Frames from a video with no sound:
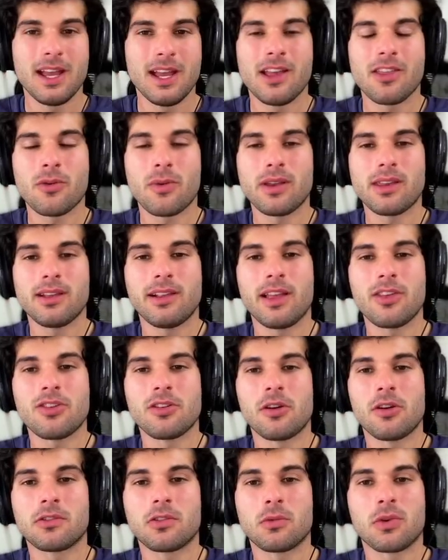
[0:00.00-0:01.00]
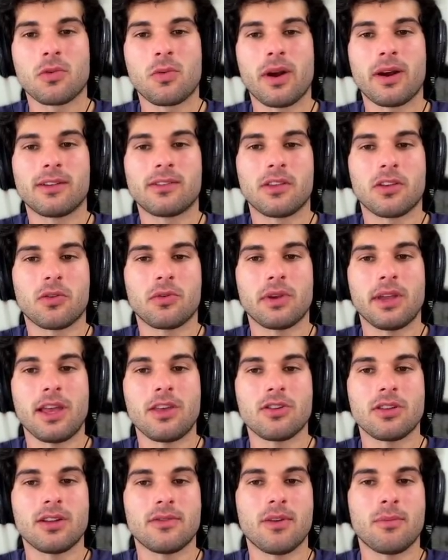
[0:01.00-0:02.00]
The regulation also requires the
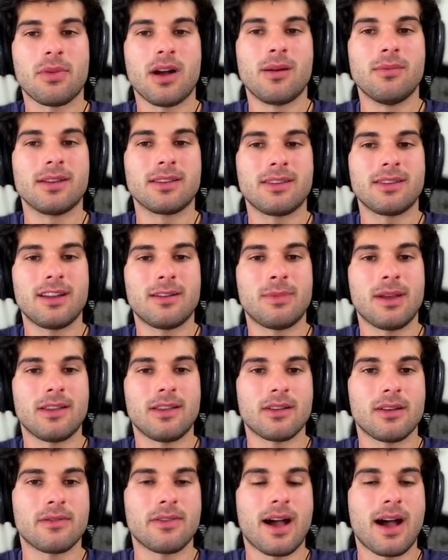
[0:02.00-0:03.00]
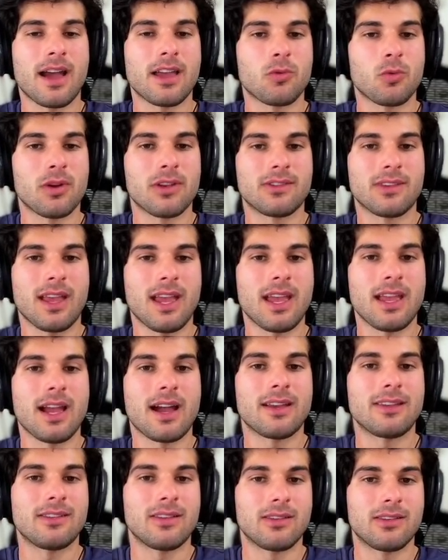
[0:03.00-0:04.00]
creation of a public database of high-risk
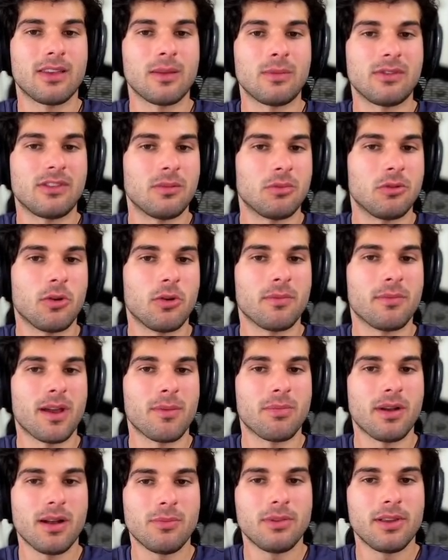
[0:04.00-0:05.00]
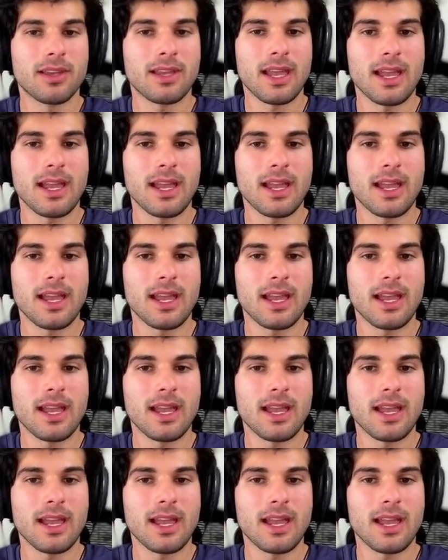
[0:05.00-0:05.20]
AI systems deployed by public